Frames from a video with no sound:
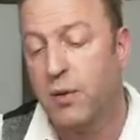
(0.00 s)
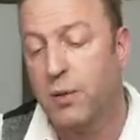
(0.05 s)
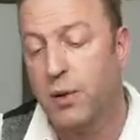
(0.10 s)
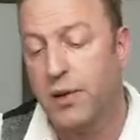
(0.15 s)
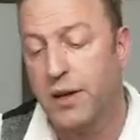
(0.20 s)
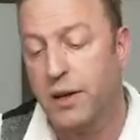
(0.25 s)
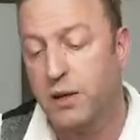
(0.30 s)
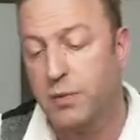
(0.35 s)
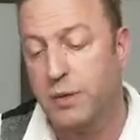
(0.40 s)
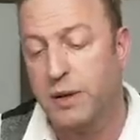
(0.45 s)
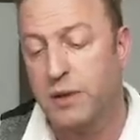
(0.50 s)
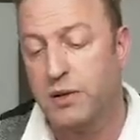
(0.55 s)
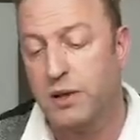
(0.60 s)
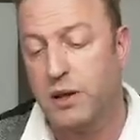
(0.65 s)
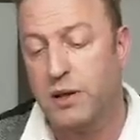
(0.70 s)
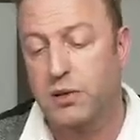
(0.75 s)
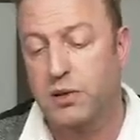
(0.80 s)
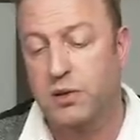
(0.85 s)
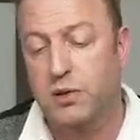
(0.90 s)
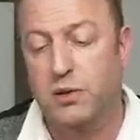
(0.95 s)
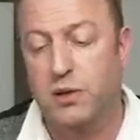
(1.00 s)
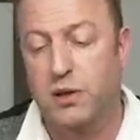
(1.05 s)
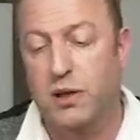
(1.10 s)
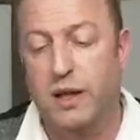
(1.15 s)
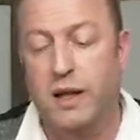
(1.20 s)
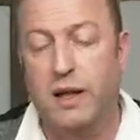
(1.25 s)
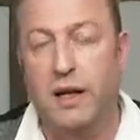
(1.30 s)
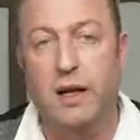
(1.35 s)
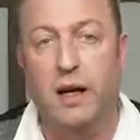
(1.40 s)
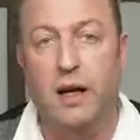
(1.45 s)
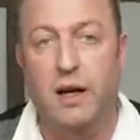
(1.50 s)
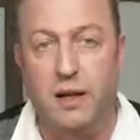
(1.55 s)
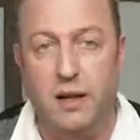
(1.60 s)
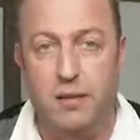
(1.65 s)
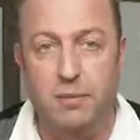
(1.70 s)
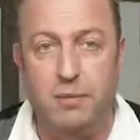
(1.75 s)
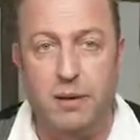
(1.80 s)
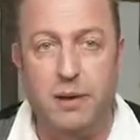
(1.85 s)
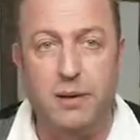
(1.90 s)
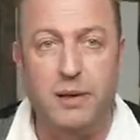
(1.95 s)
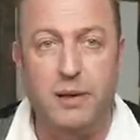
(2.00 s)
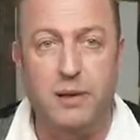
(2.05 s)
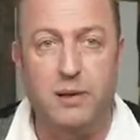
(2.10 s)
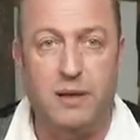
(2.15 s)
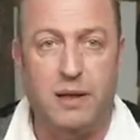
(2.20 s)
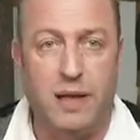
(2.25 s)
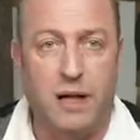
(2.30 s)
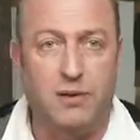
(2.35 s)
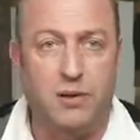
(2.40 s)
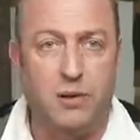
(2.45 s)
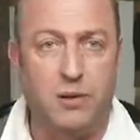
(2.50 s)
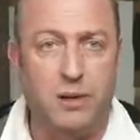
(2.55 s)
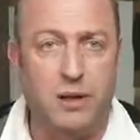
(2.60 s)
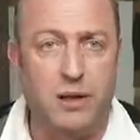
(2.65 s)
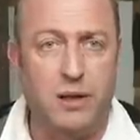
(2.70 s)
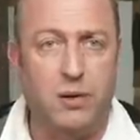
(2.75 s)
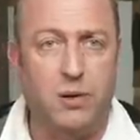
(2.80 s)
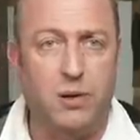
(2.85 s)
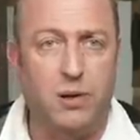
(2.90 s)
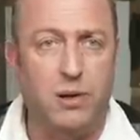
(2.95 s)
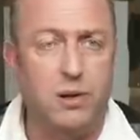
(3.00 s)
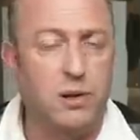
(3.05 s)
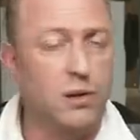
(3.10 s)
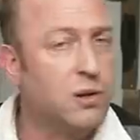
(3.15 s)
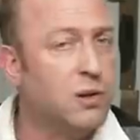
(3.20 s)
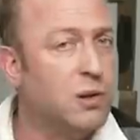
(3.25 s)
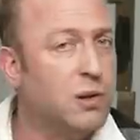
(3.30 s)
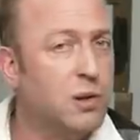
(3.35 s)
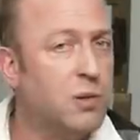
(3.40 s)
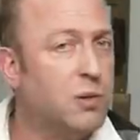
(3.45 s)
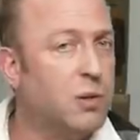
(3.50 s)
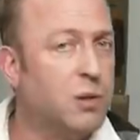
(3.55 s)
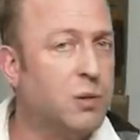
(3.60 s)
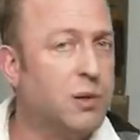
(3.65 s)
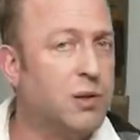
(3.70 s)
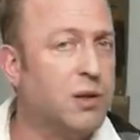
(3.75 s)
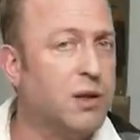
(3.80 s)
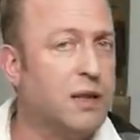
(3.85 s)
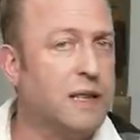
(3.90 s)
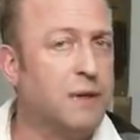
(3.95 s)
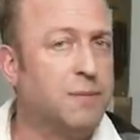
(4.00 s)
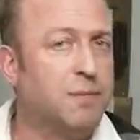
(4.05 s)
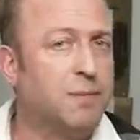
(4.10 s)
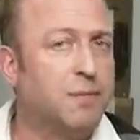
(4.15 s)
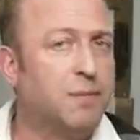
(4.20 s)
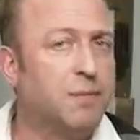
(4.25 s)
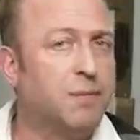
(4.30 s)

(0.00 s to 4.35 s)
Would this be just the Imperial cavalry, or what are we talking?